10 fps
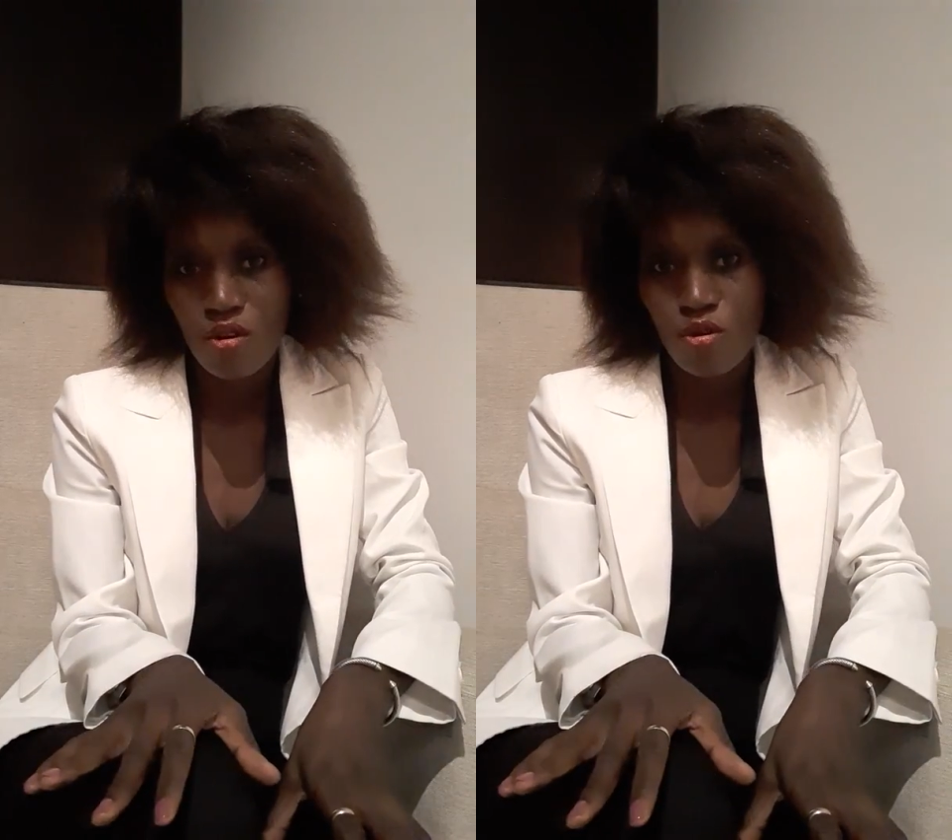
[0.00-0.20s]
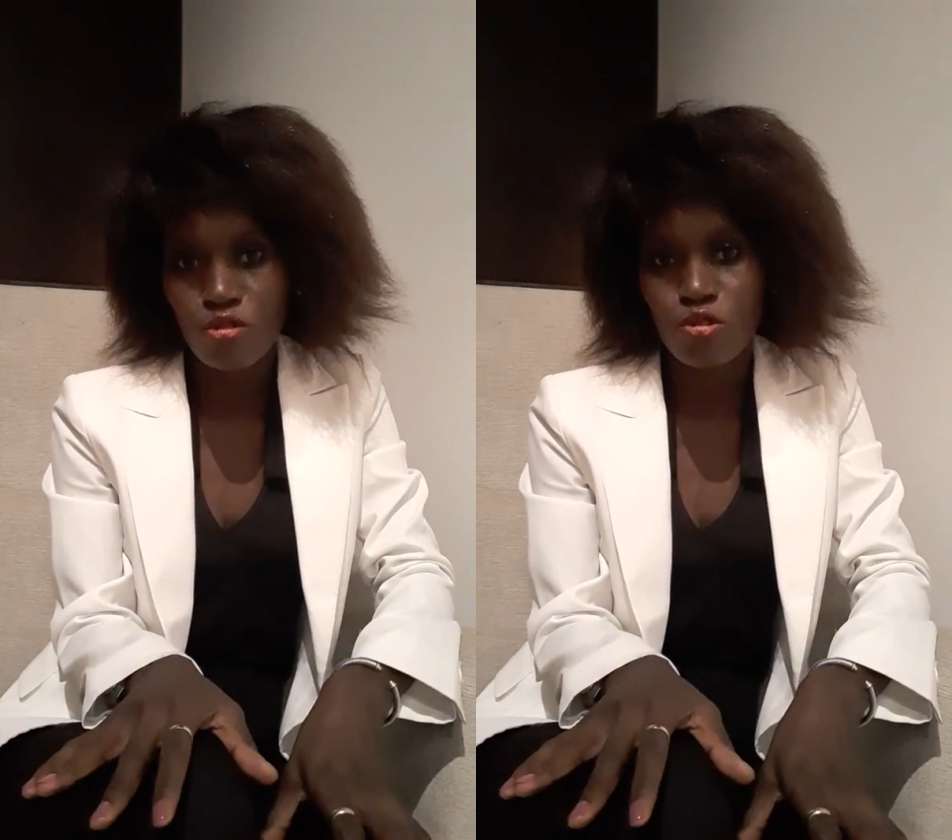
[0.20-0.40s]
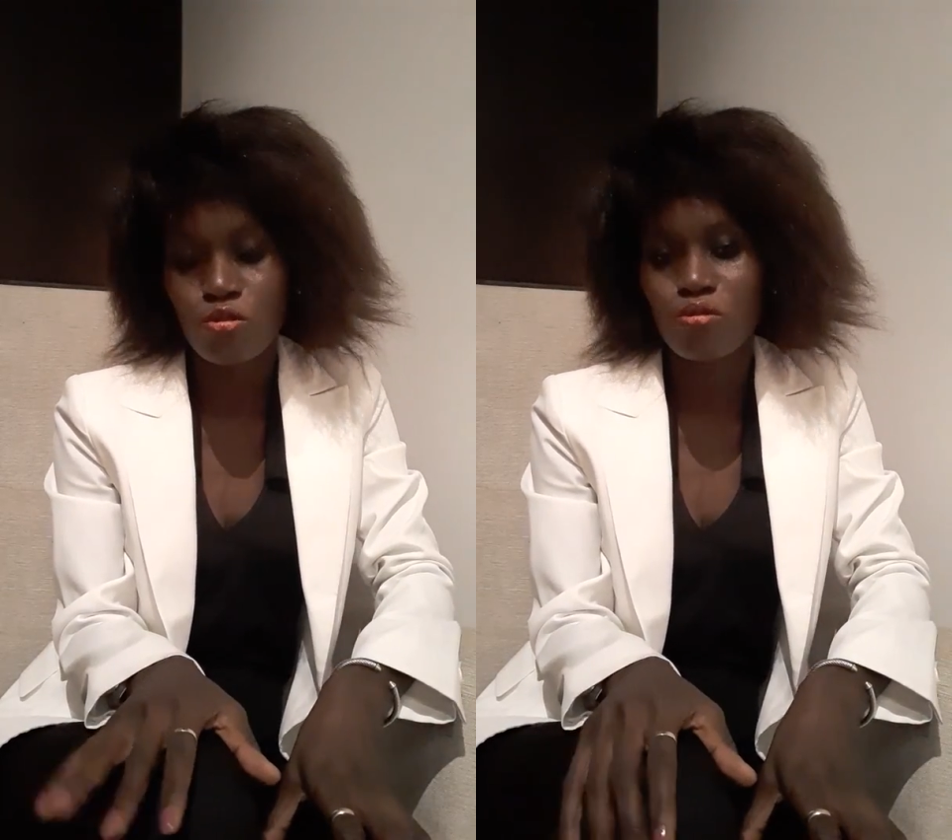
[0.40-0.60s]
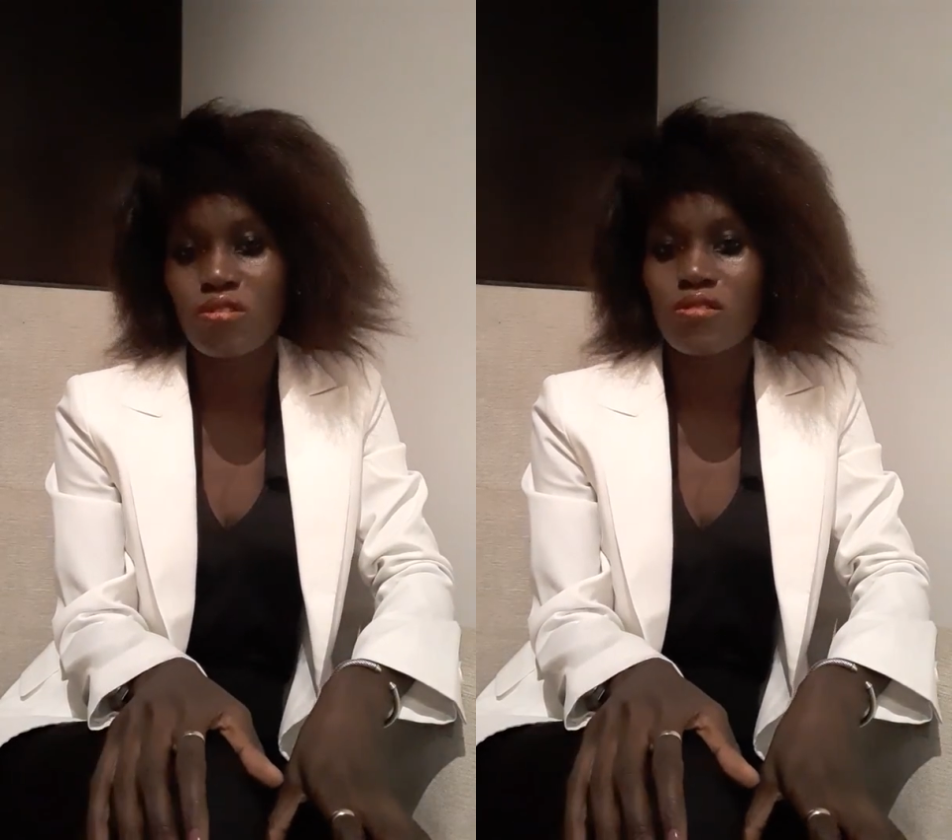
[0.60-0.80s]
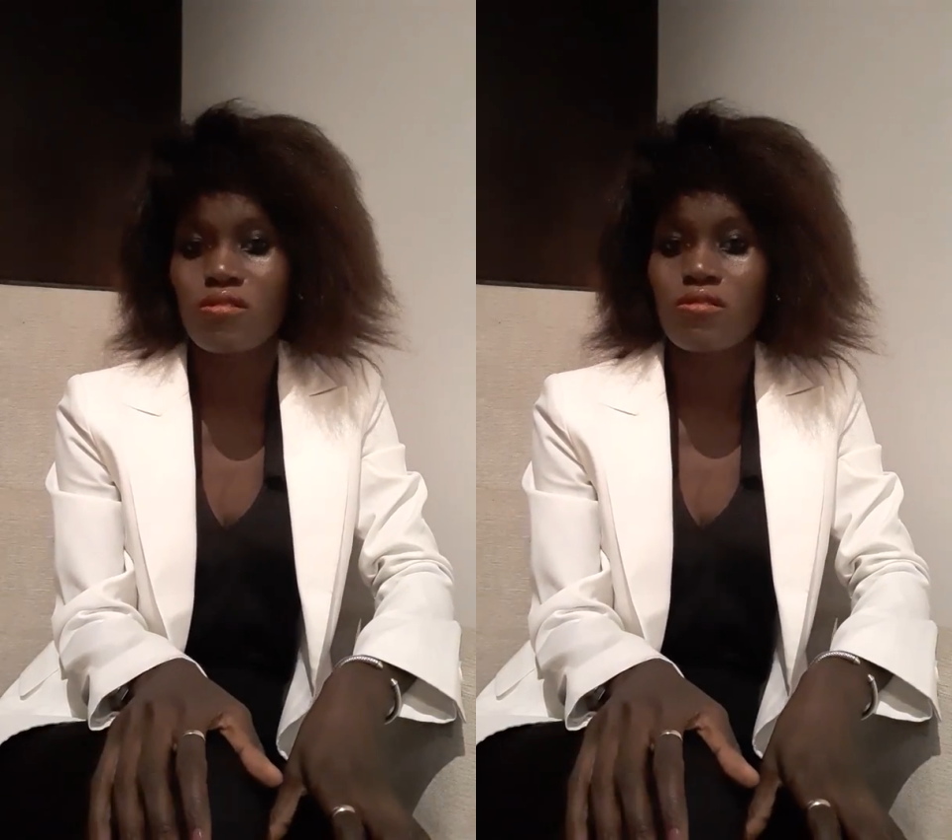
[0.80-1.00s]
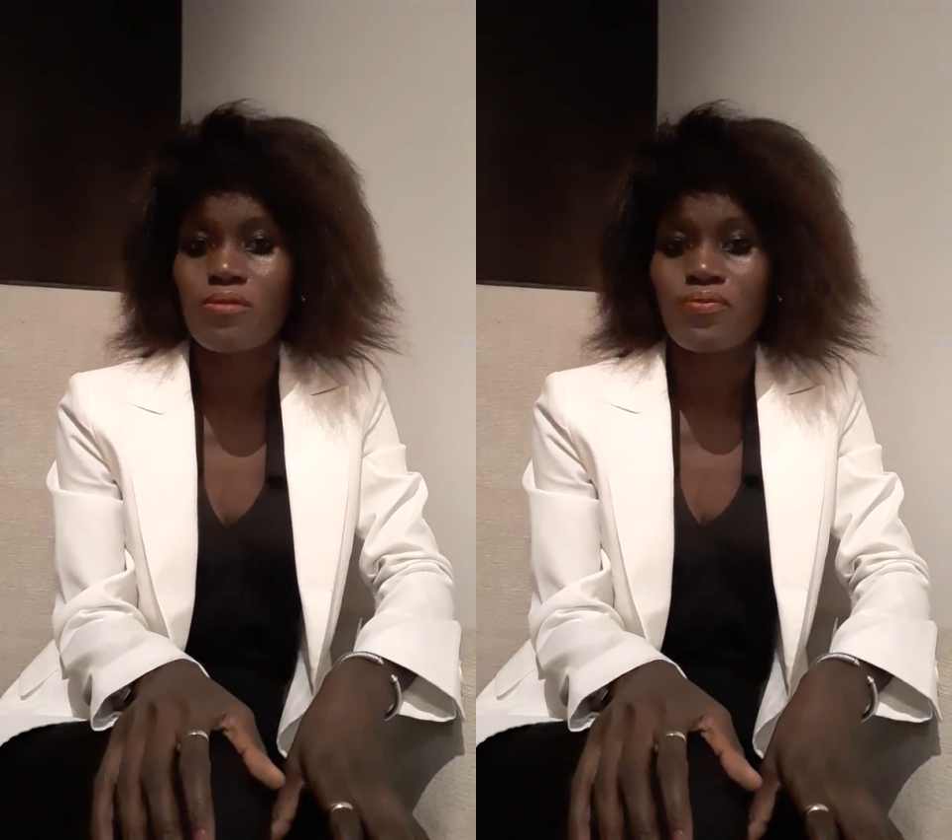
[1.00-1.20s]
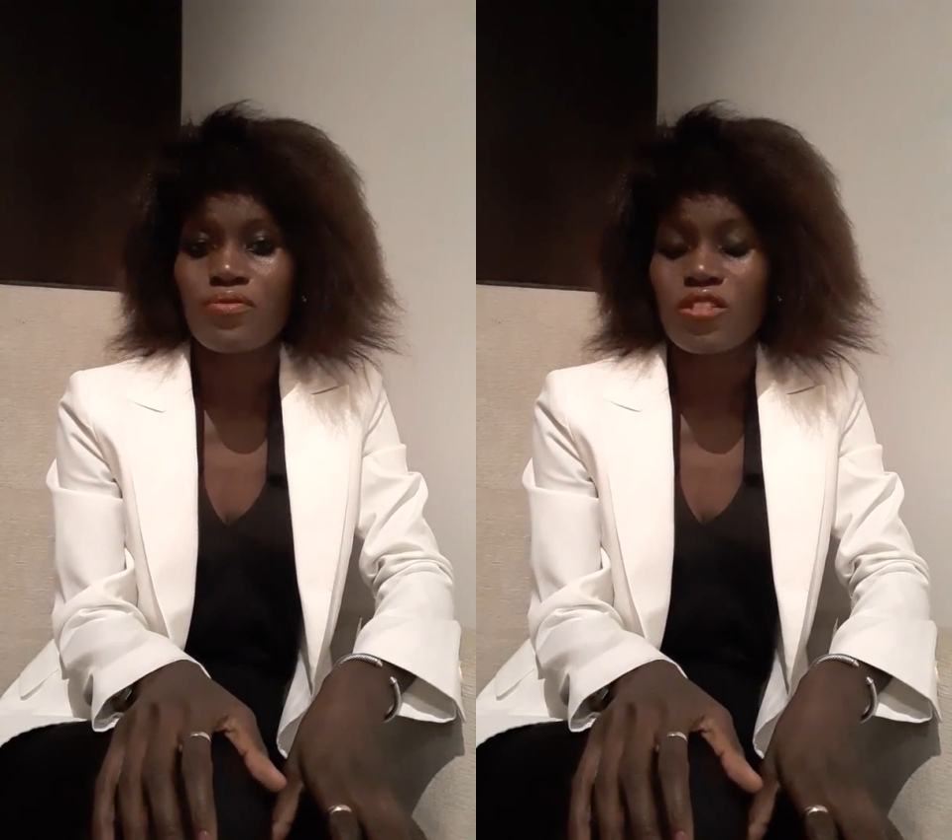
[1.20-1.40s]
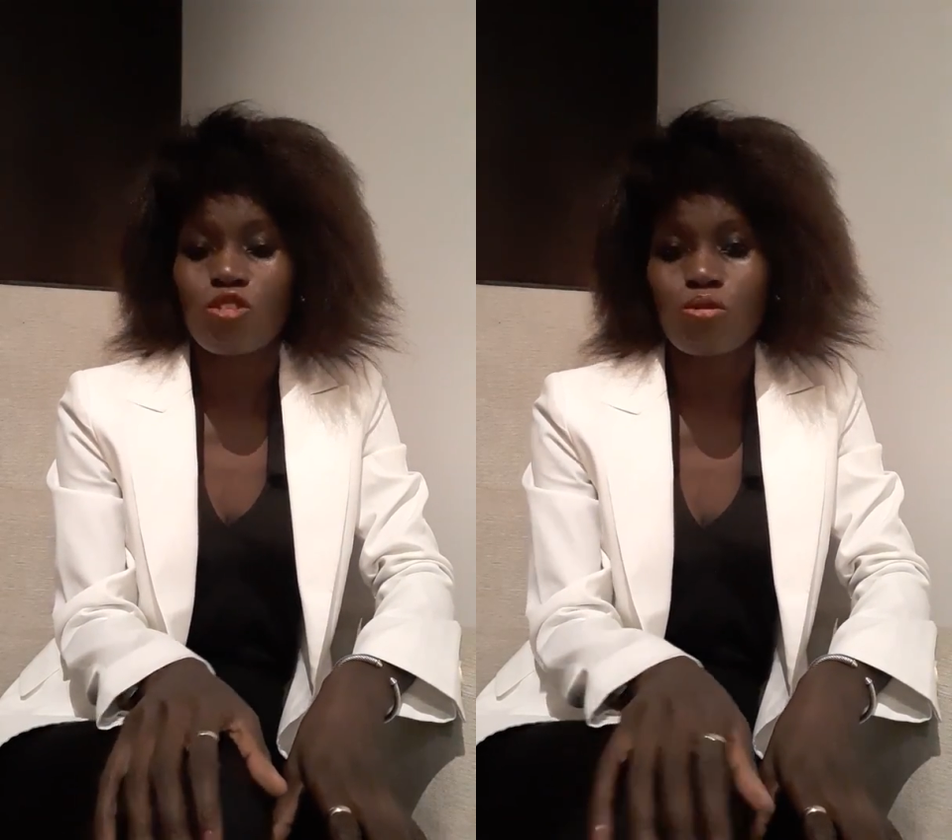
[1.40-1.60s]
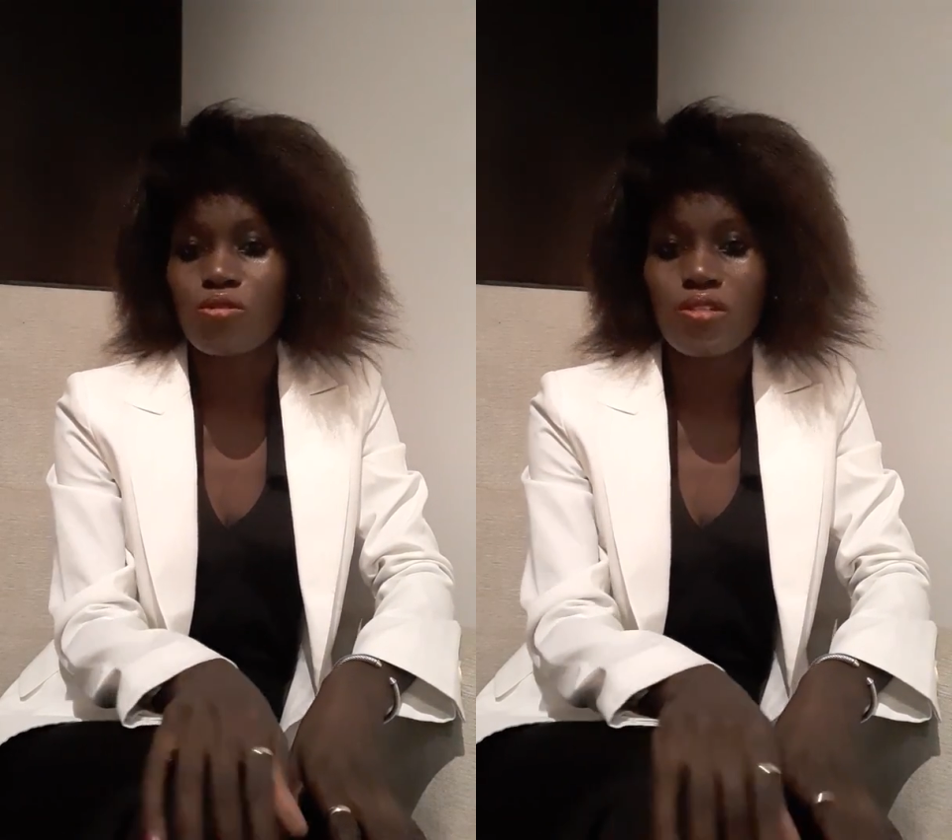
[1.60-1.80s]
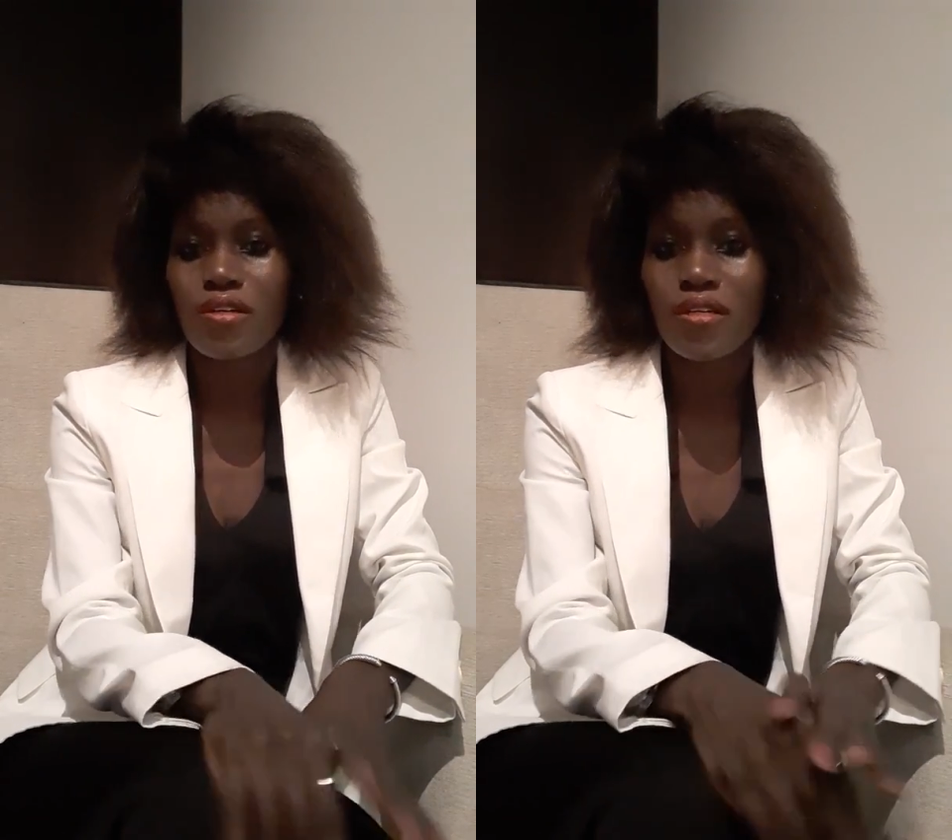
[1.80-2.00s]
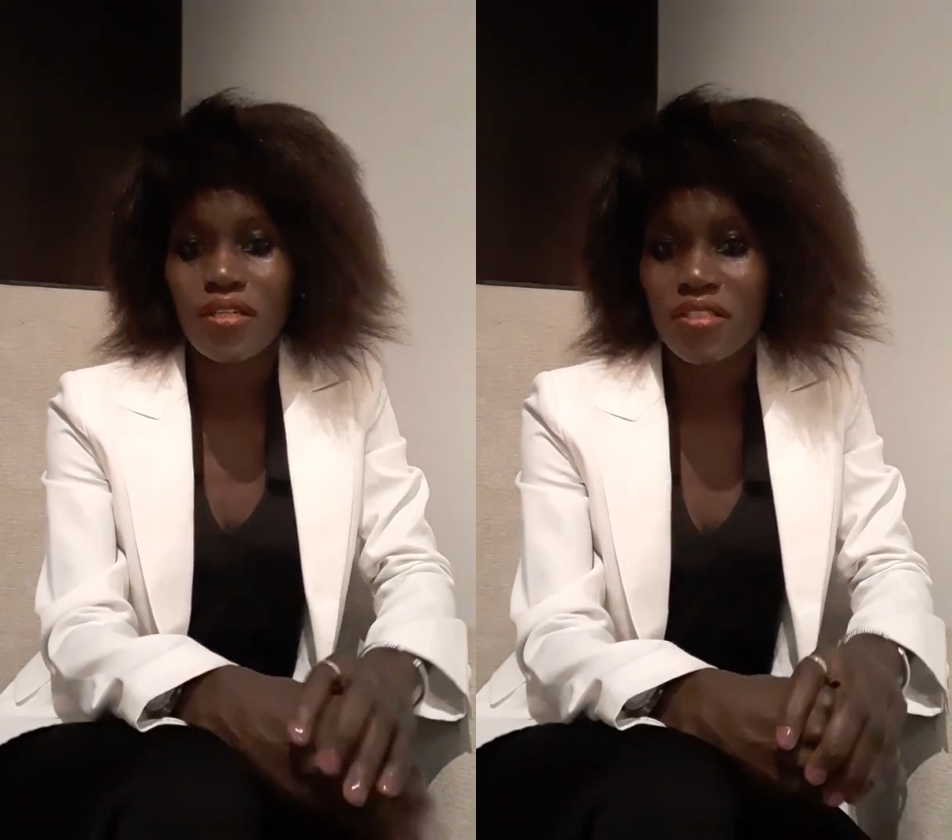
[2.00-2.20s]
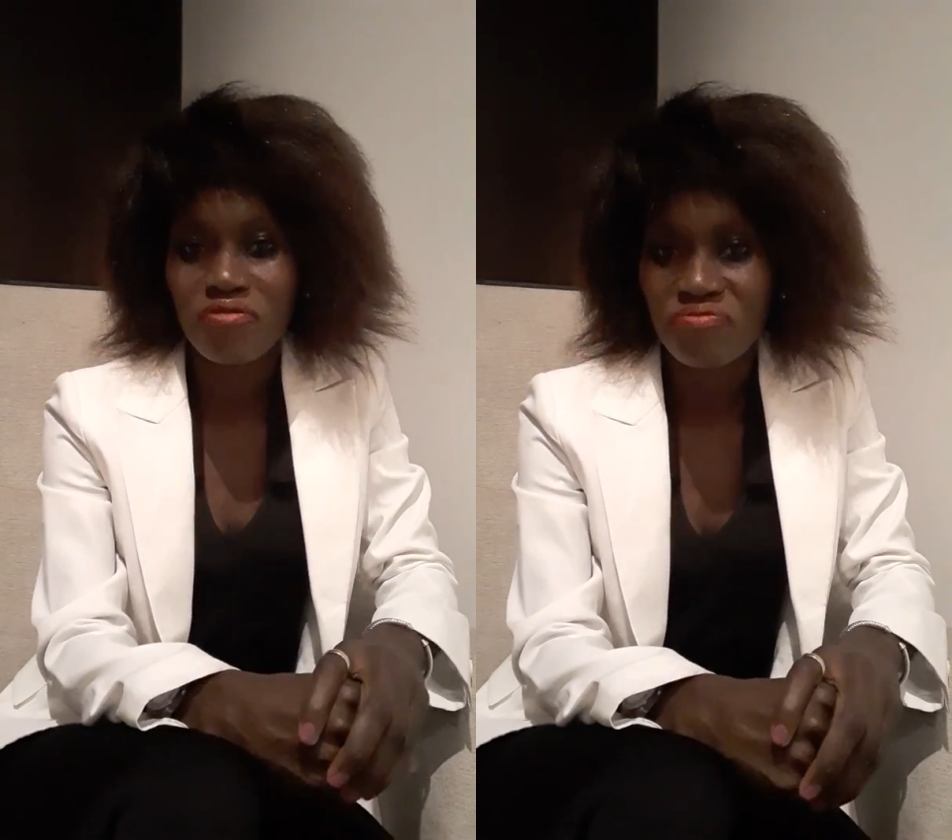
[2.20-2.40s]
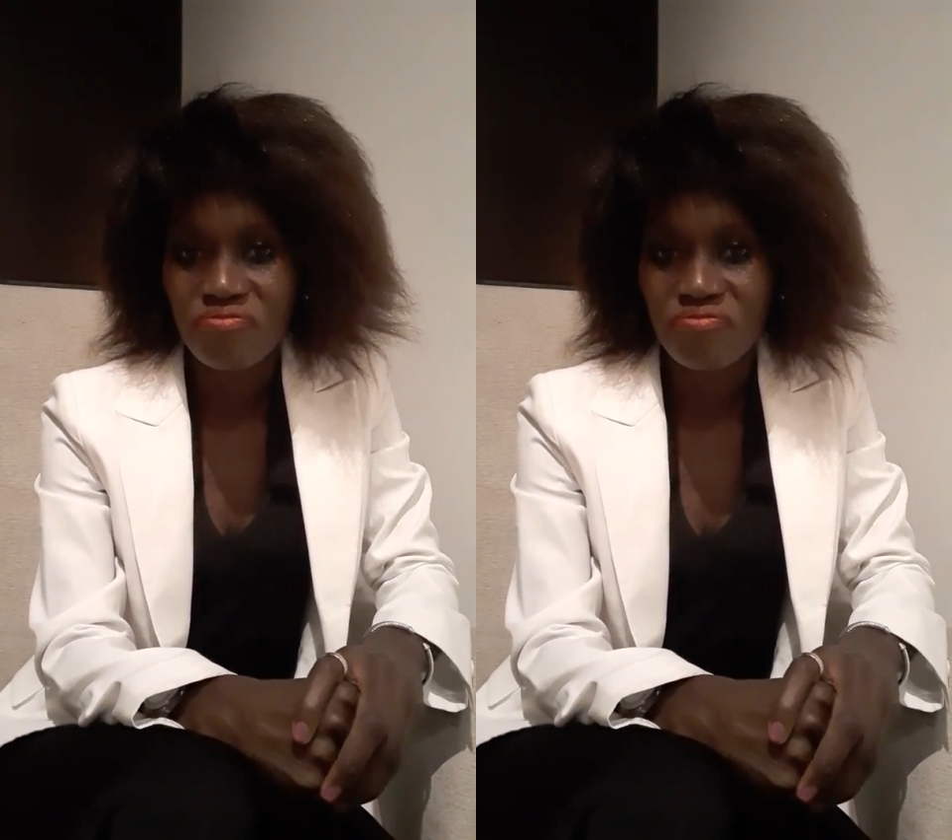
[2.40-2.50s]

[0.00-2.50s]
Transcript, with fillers: or should should uh,